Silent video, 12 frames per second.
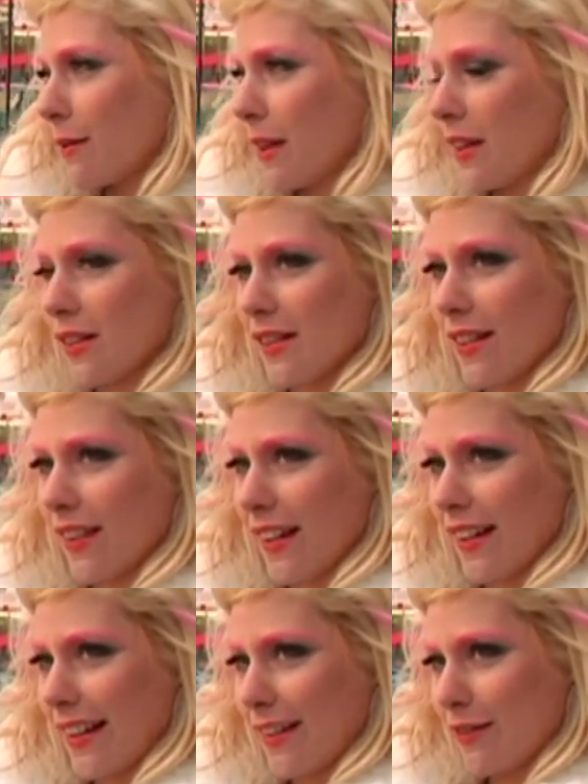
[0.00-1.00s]
I mean, there's nothing
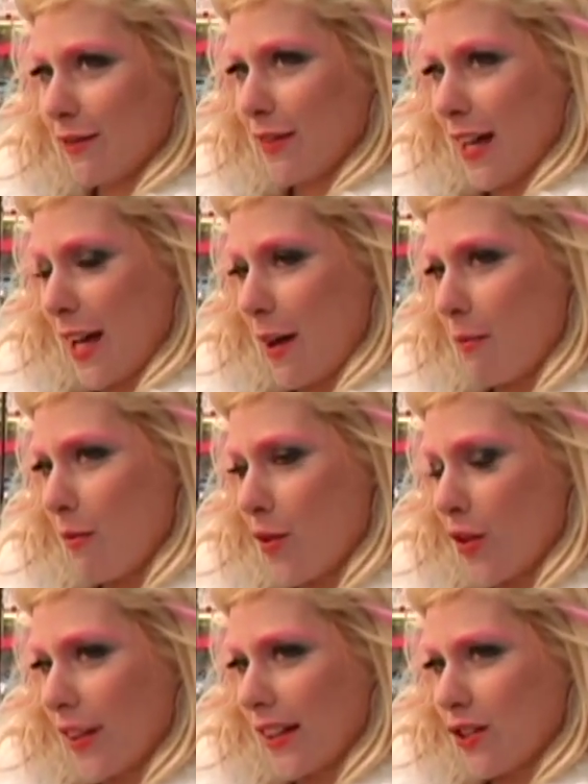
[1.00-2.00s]
I love uh,
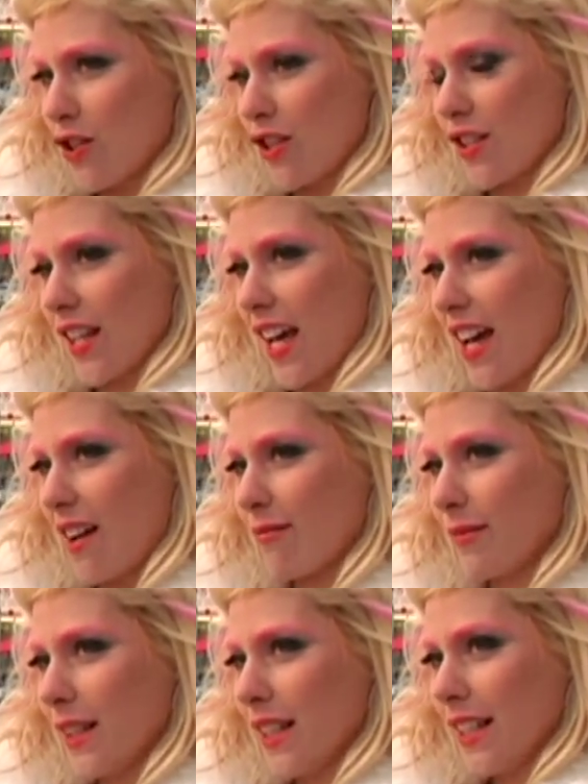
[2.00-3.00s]
more than just um,